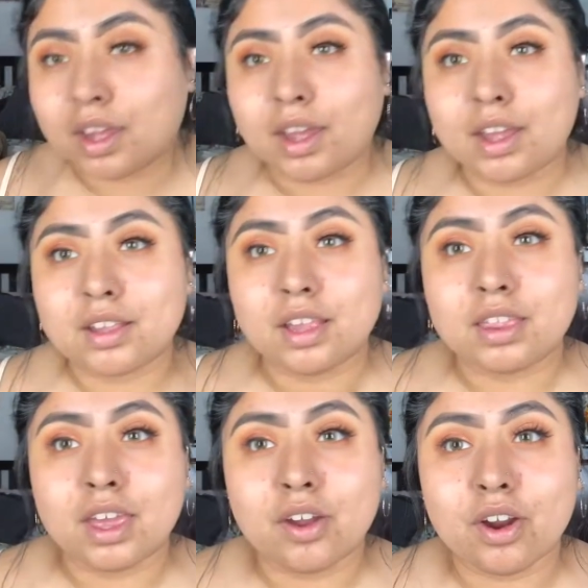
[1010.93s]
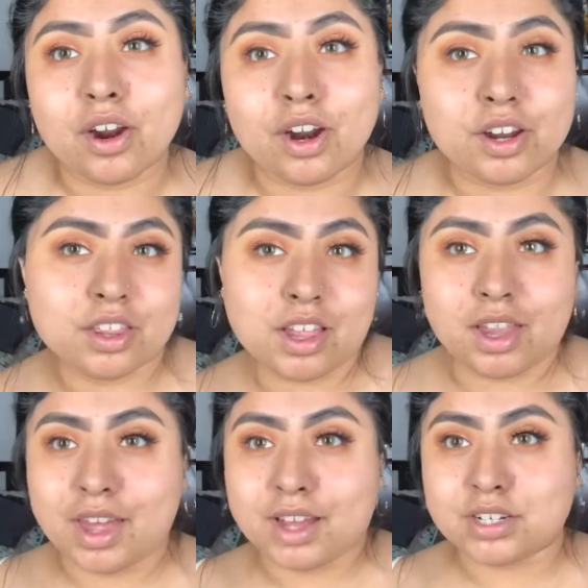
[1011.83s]
And there are the
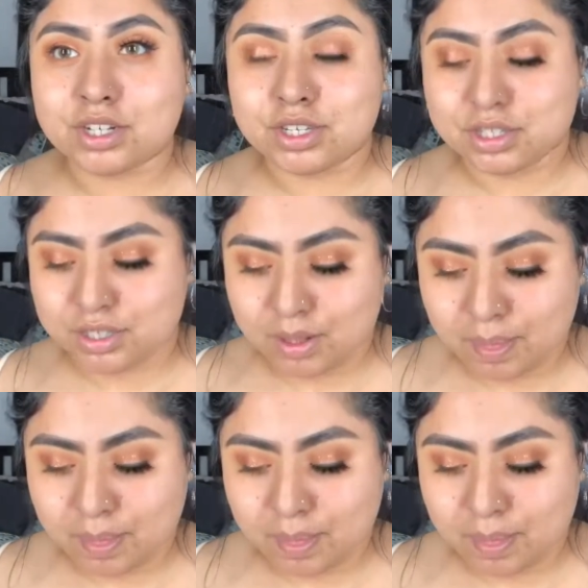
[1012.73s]
lashes.